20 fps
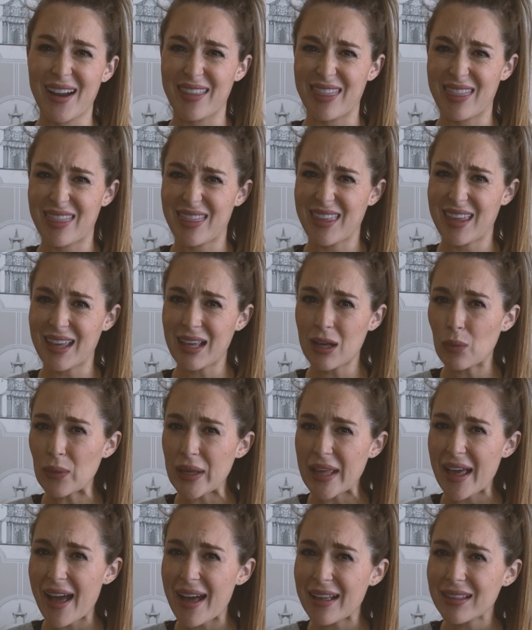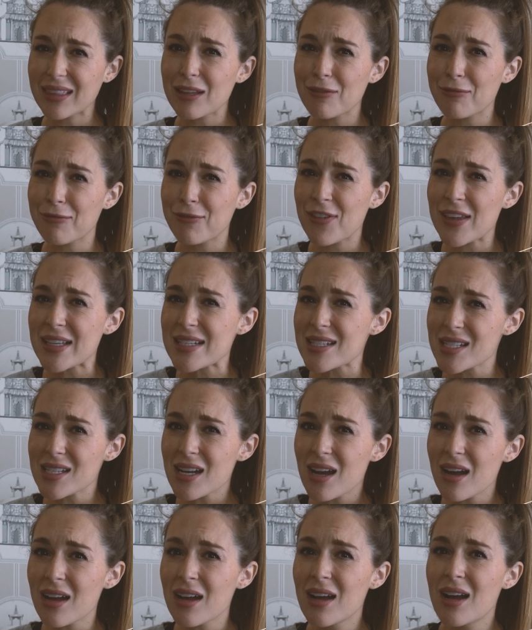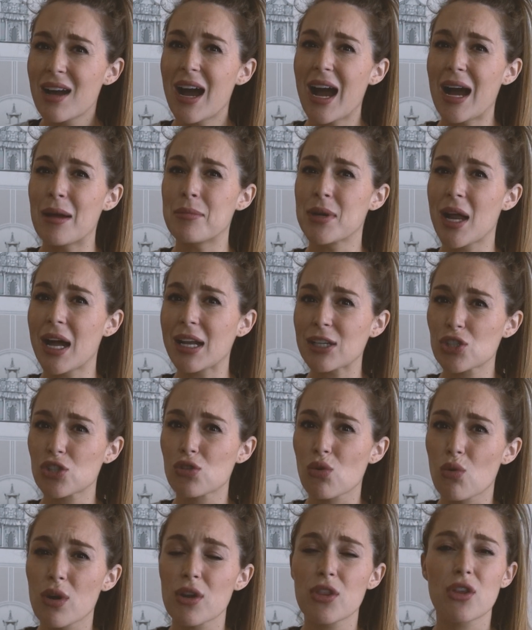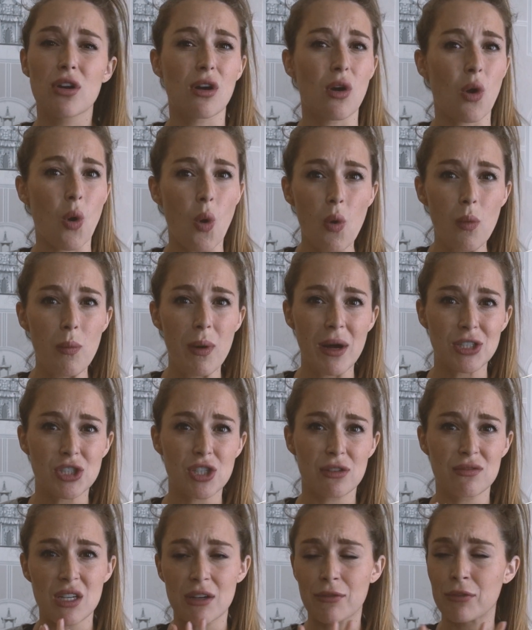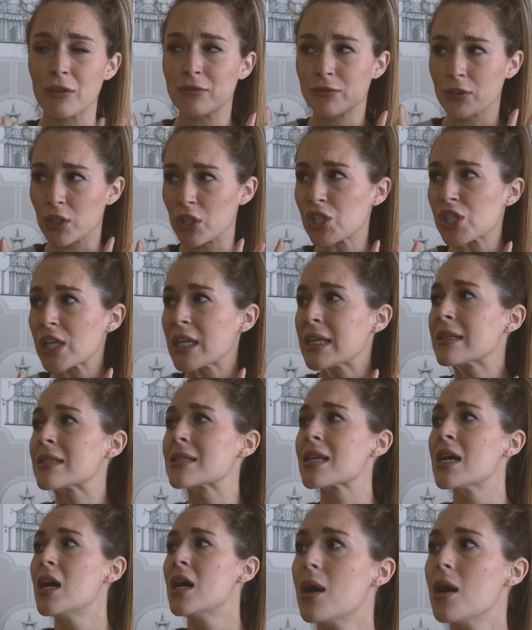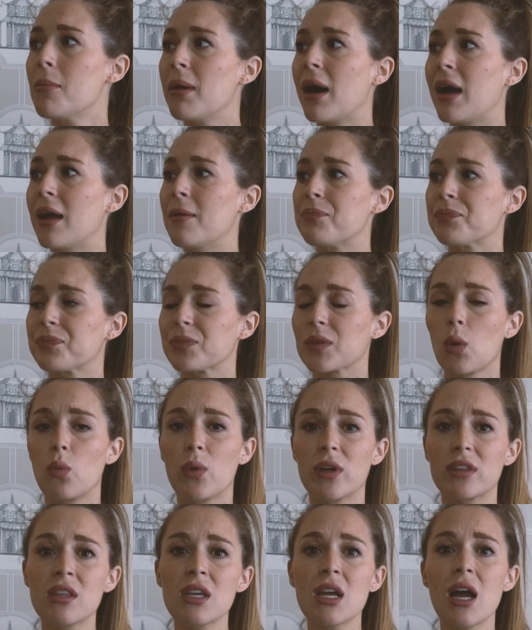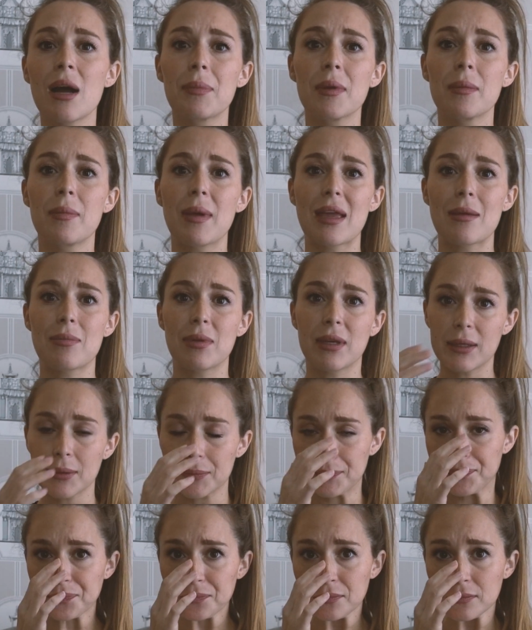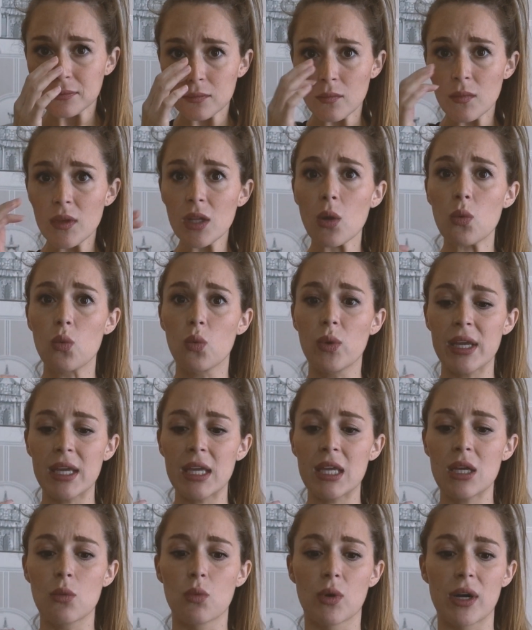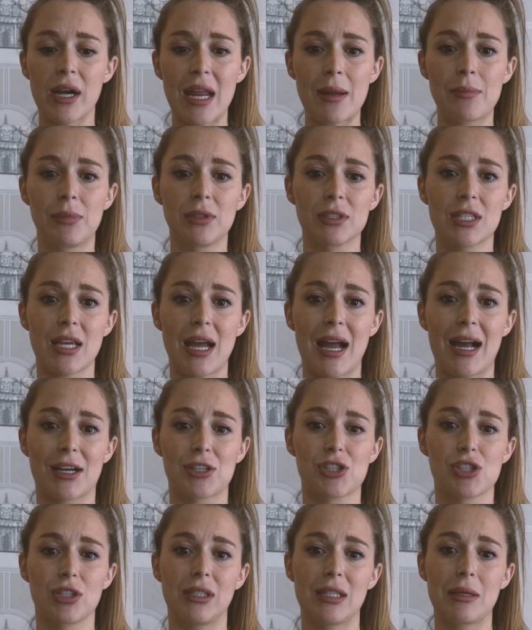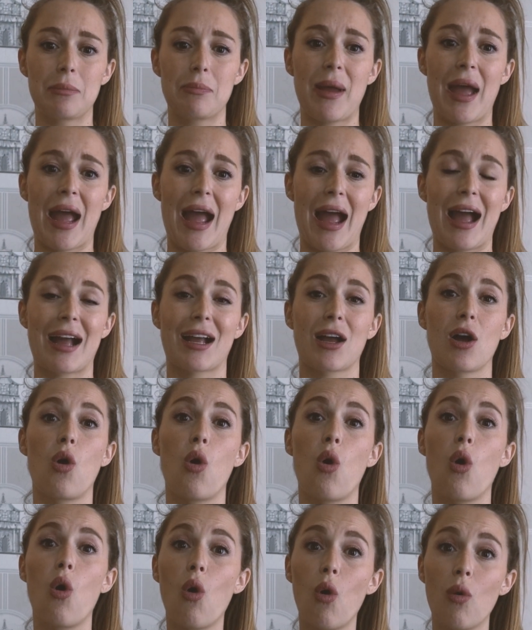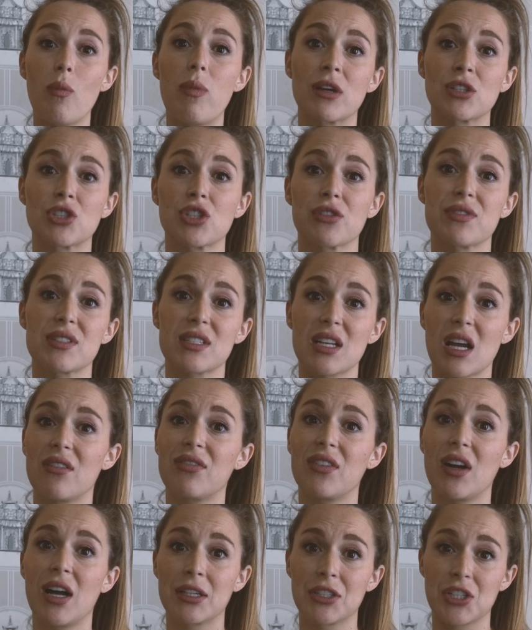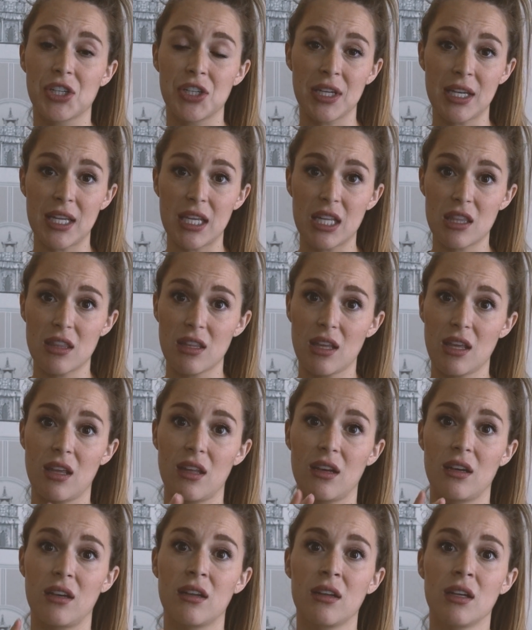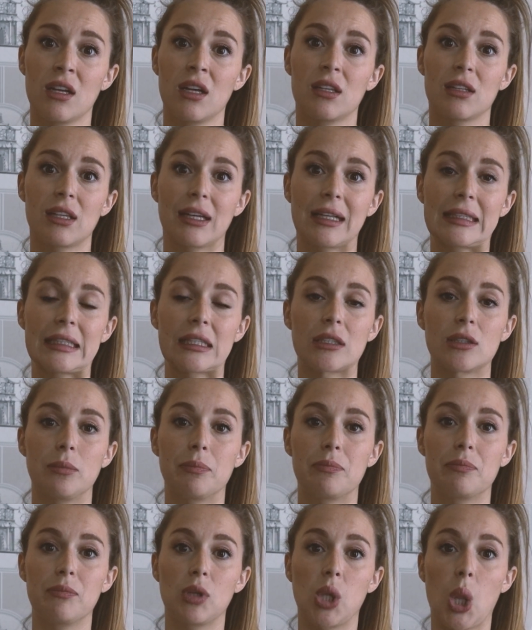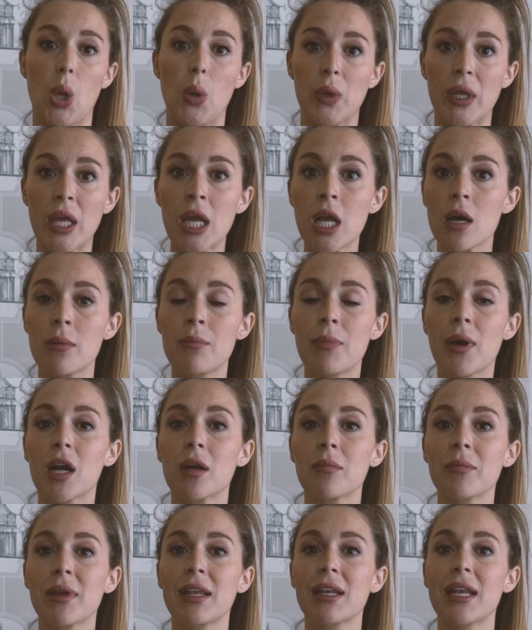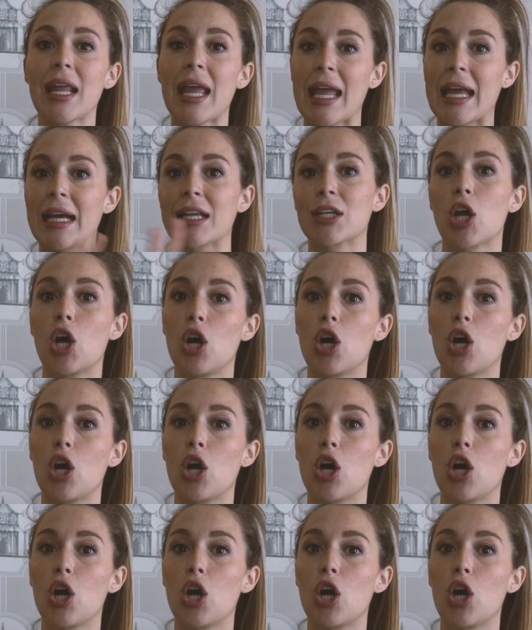I think we had the Vista. I'm not sure. There are a whole bunch of different versions, but with the Uppa baby, we were able to actually pack a whole bunch of stuff underneath in like little loading compartment and